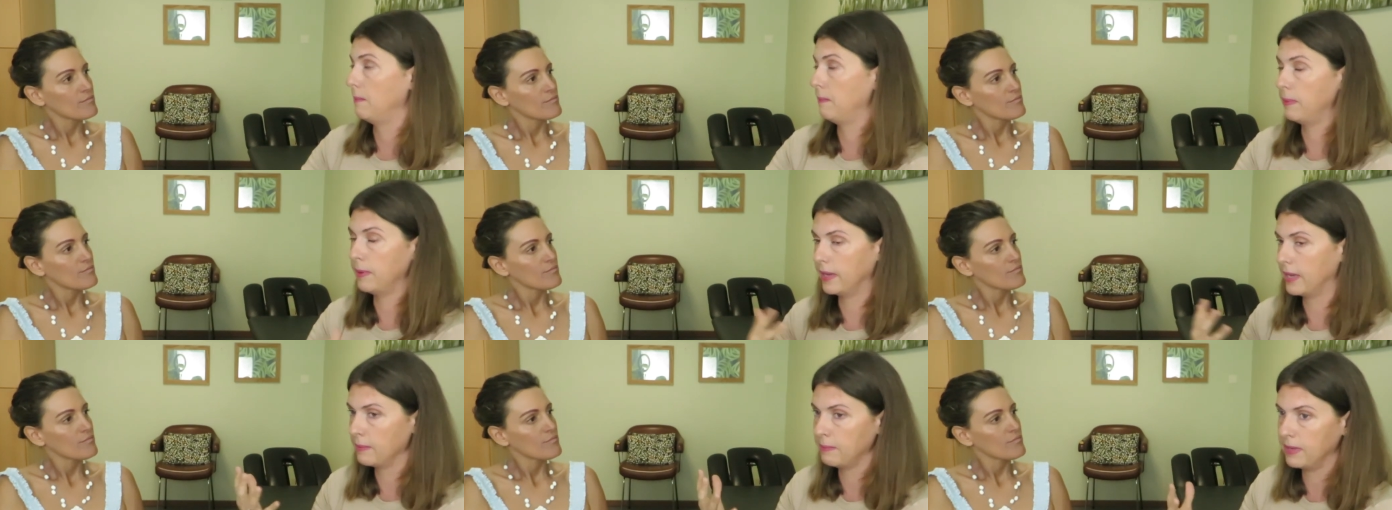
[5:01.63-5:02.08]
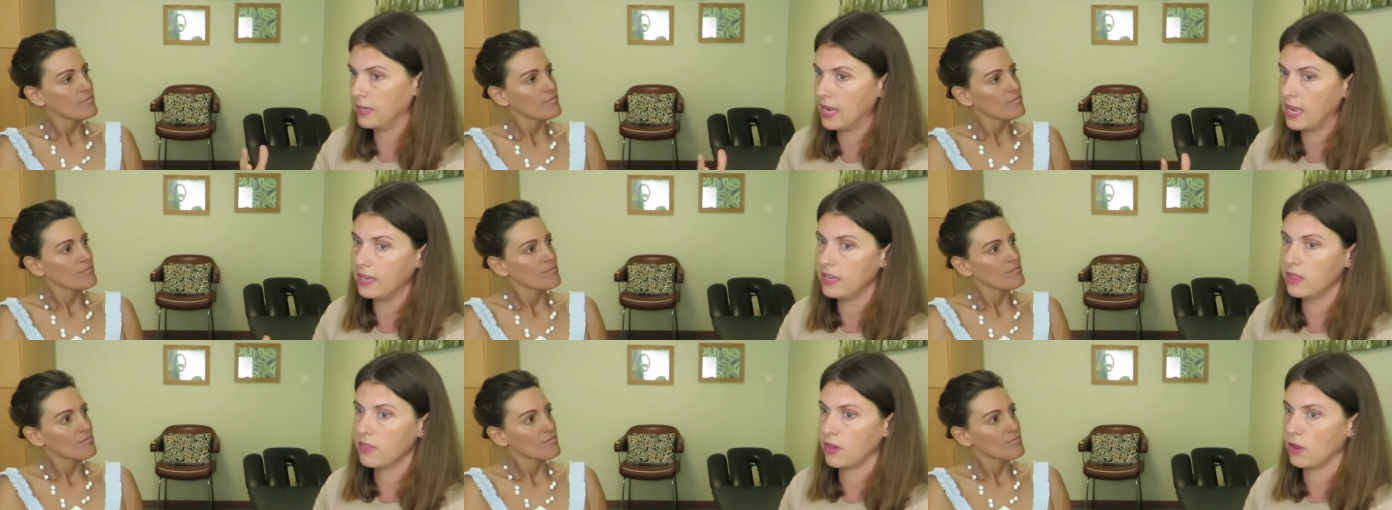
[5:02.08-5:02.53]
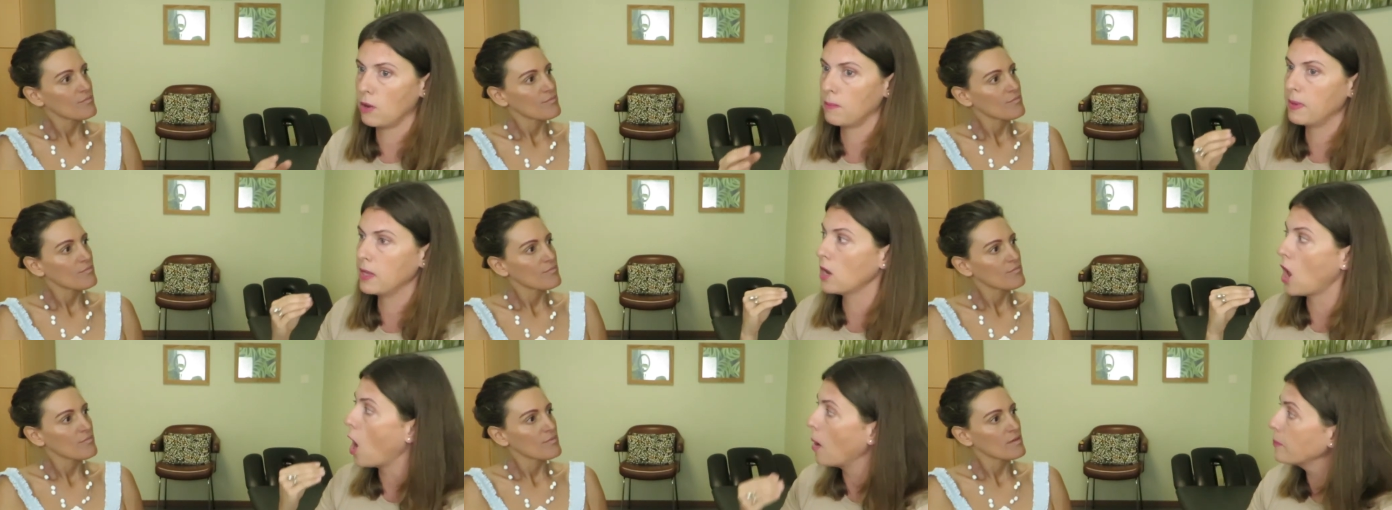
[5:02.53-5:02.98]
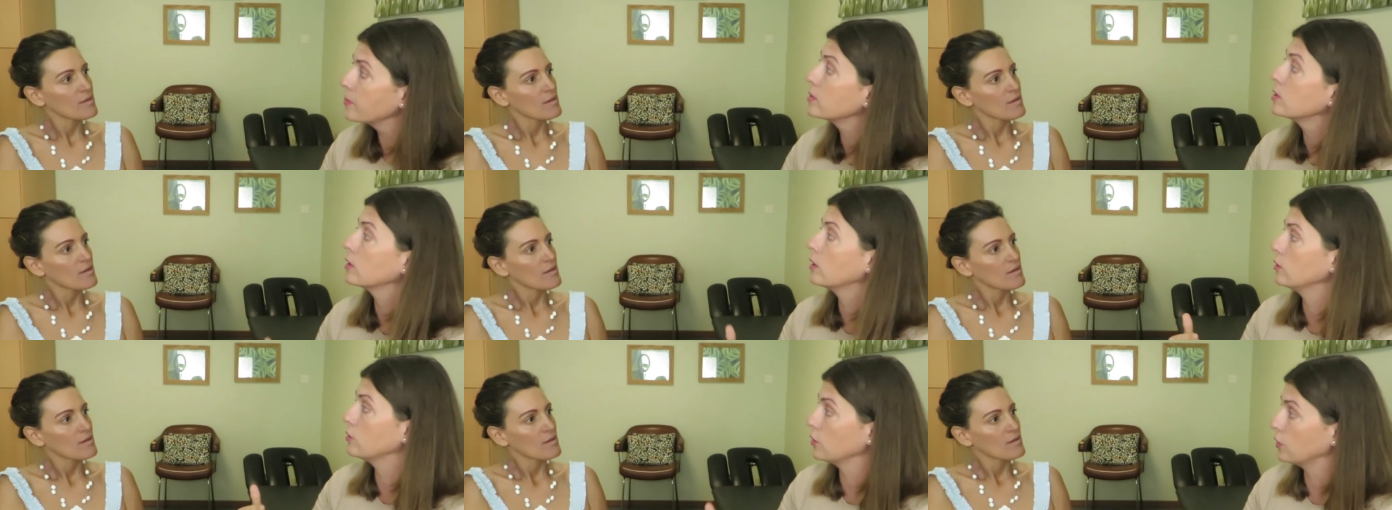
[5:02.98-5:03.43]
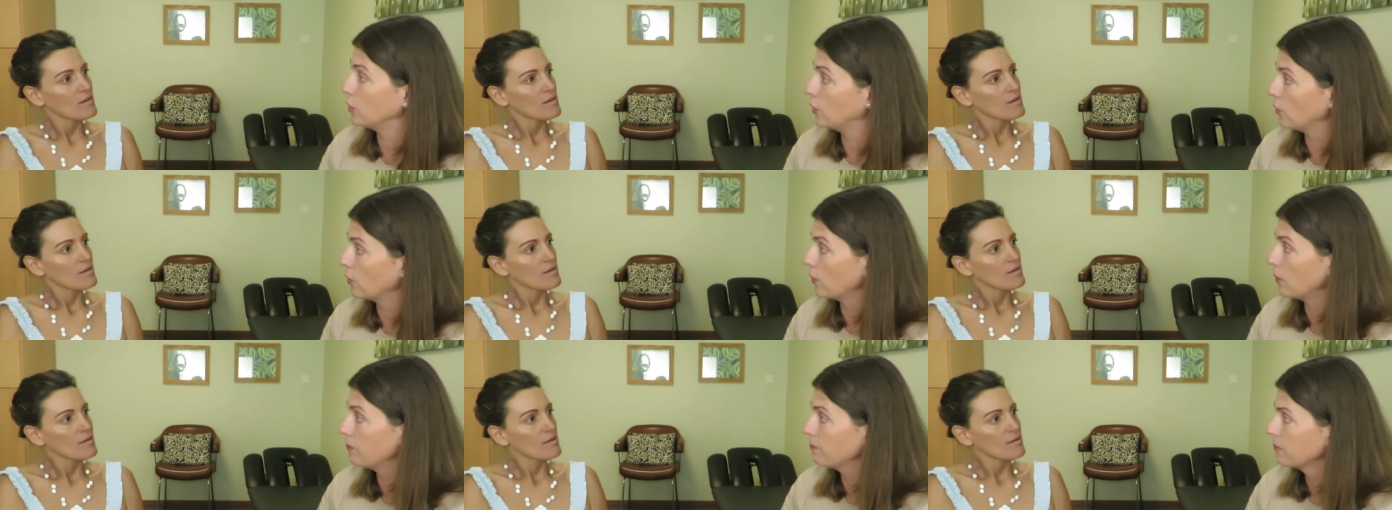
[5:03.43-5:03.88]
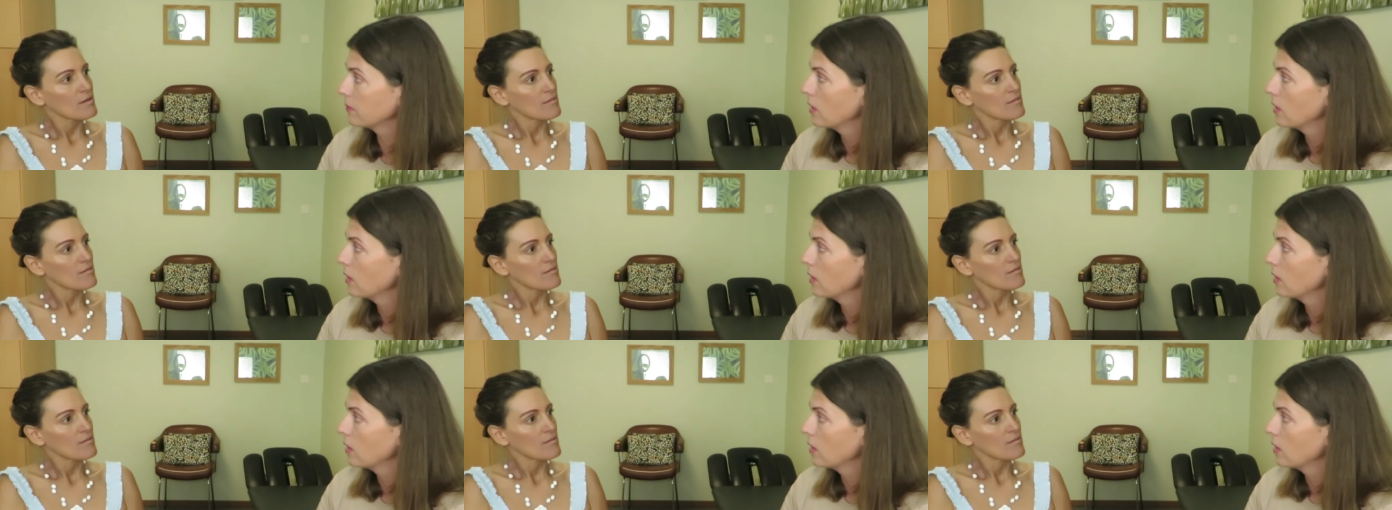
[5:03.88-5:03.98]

Speaker 1: but can be in any therapy, an obstacle to cure.